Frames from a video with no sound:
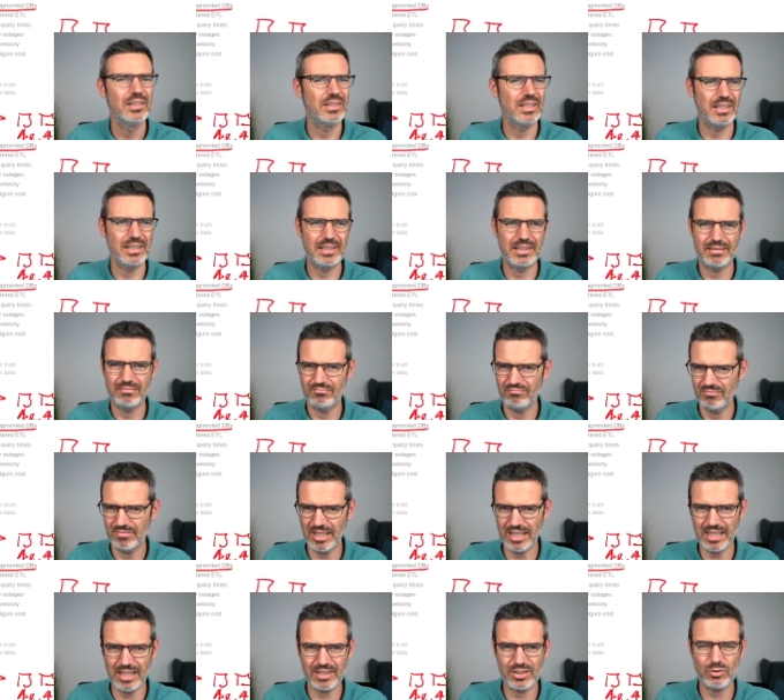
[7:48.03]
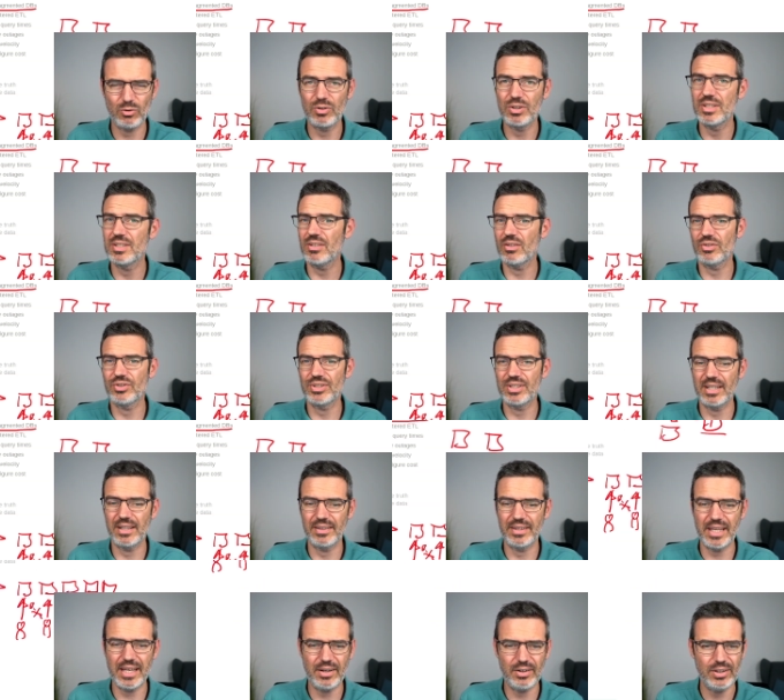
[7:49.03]
The data sources are still
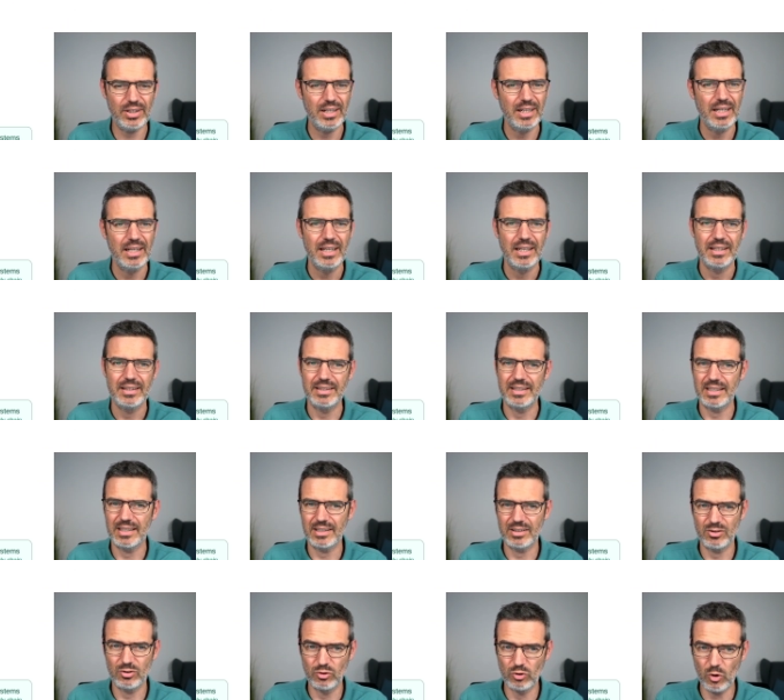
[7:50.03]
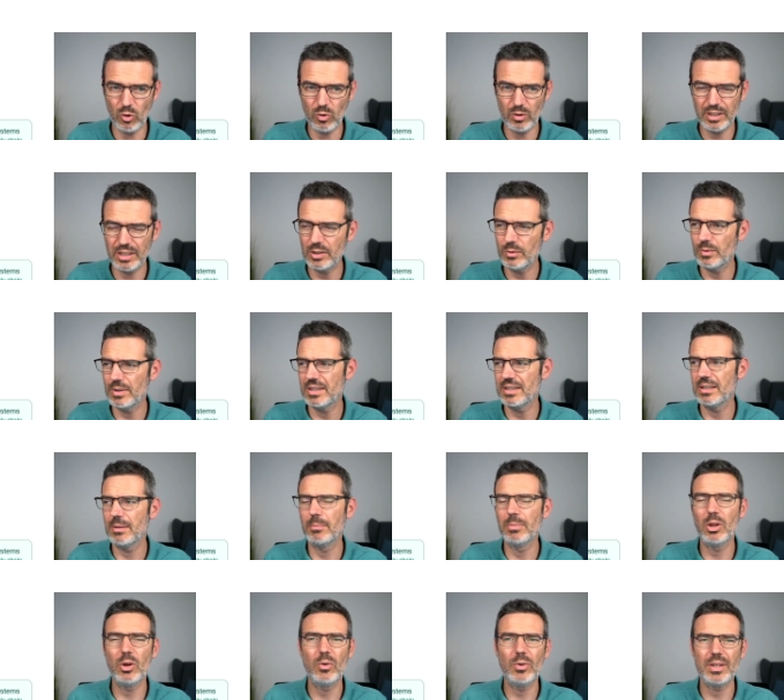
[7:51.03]
there. The goal here with
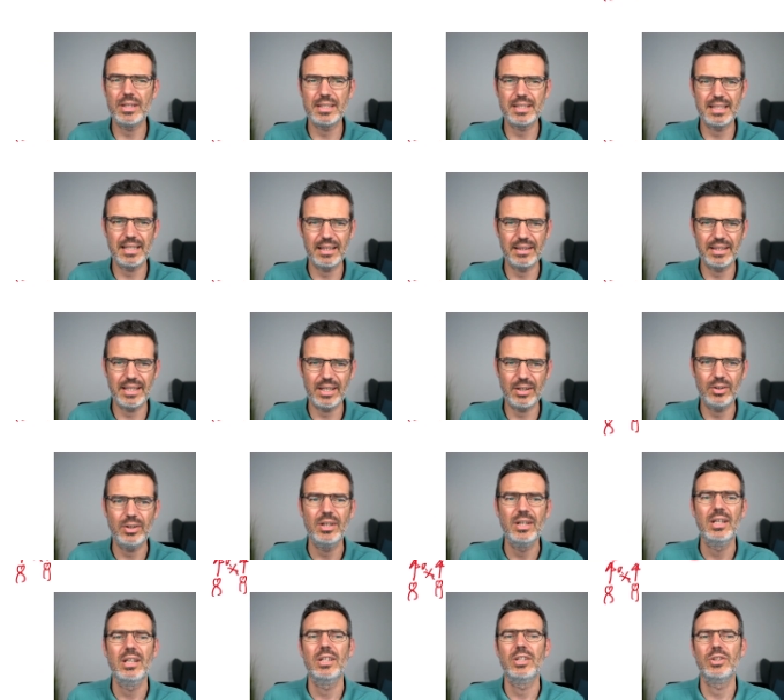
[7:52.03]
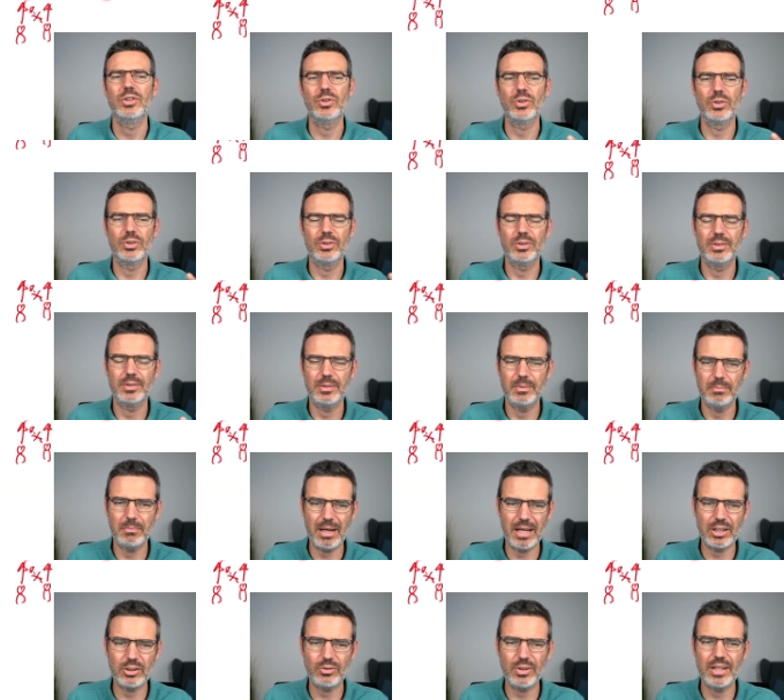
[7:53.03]
Tableau is still there. You're
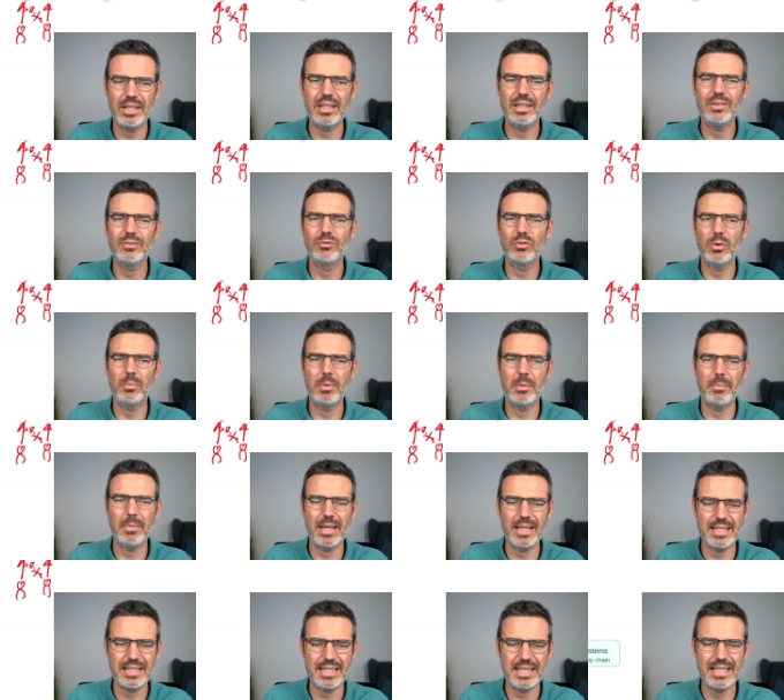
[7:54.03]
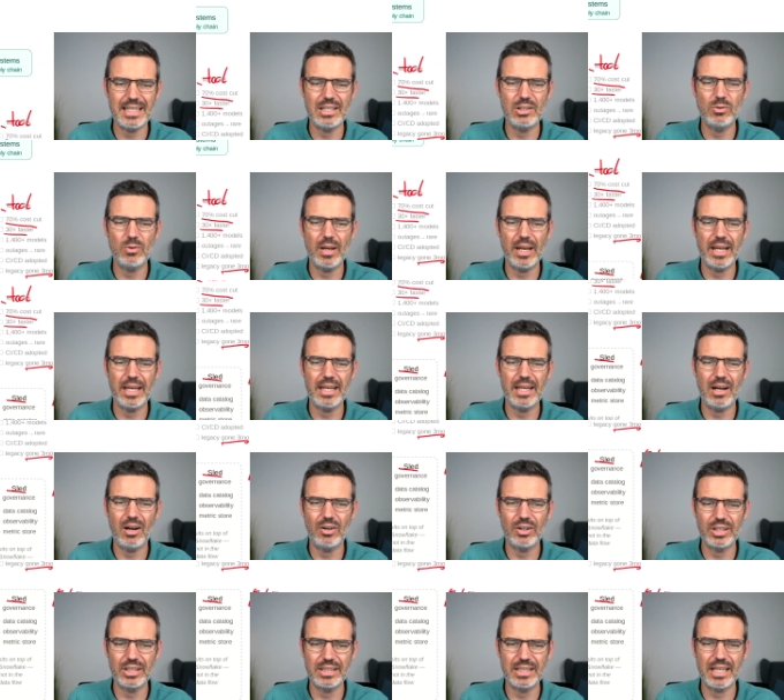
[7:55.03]
migrating from a mess into a
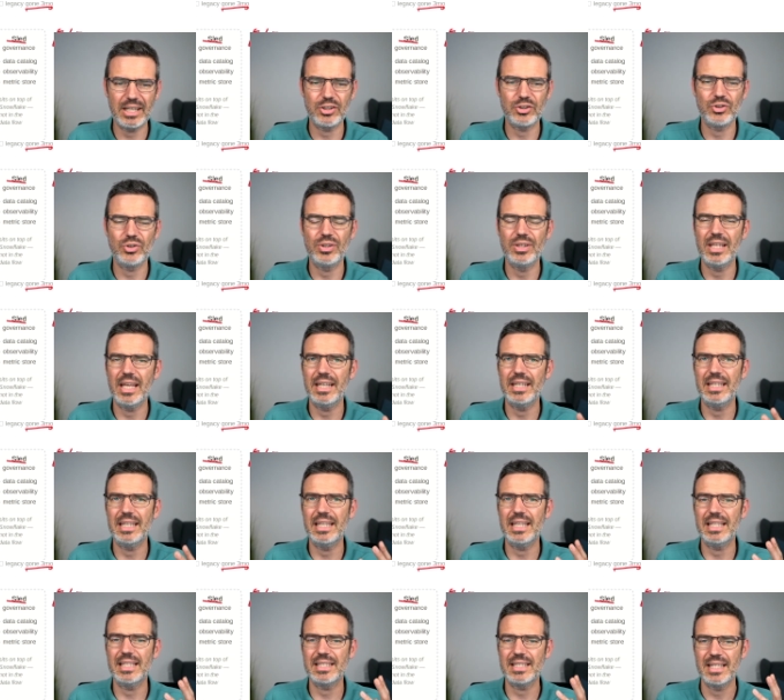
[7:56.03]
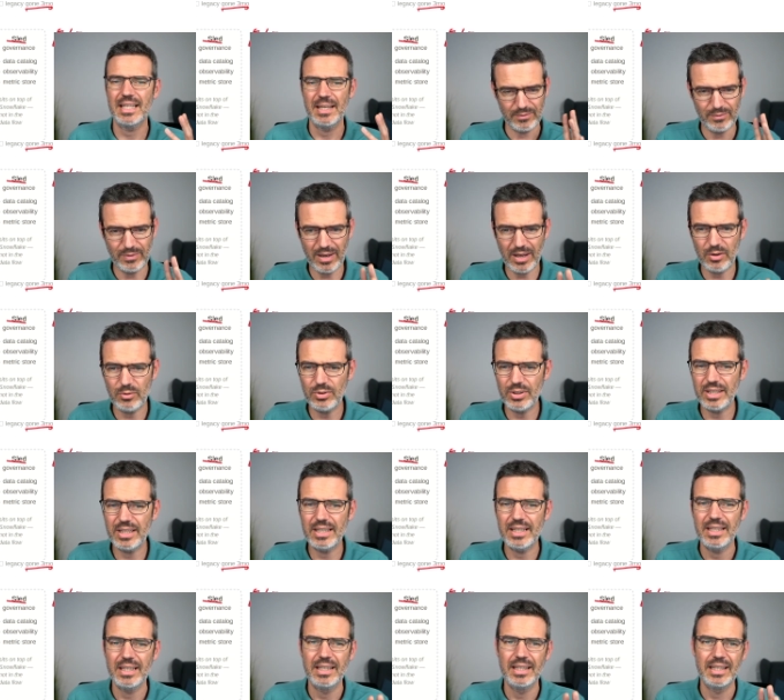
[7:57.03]
architecture that is
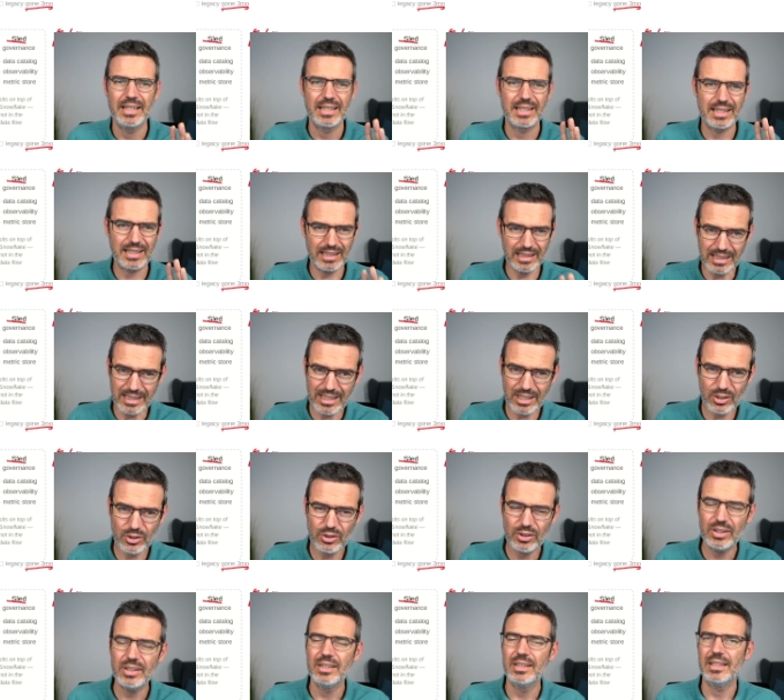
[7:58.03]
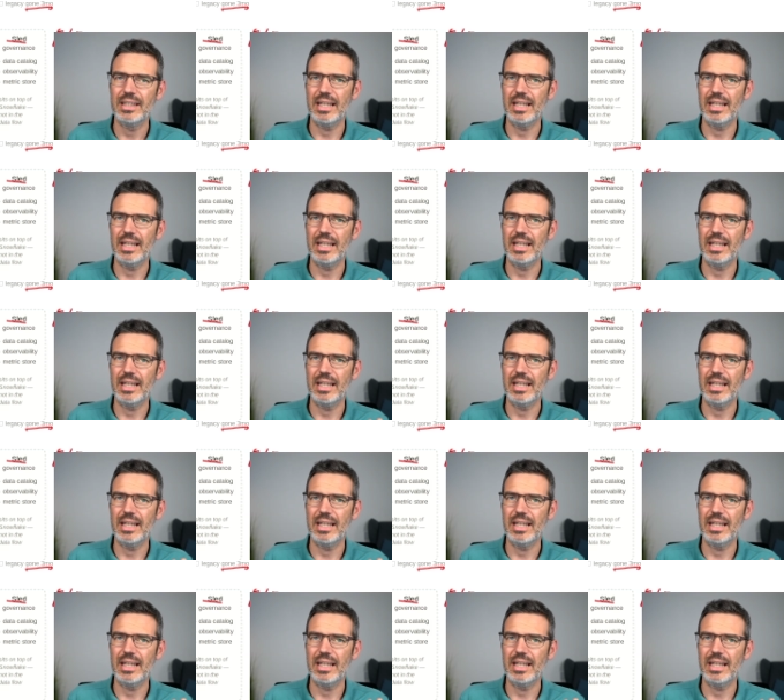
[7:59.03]
very clear.